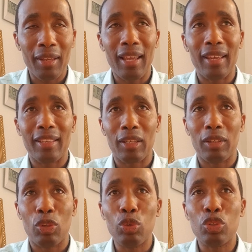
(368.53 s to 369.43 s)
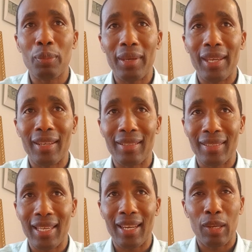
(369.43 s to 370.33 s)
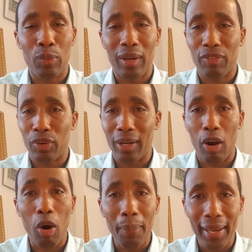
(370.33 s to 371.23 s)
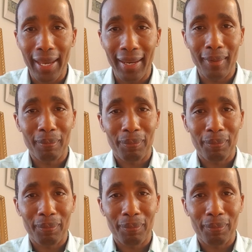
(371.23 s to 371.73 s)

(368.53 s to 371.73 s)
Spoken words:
The news media said he went for an op-ed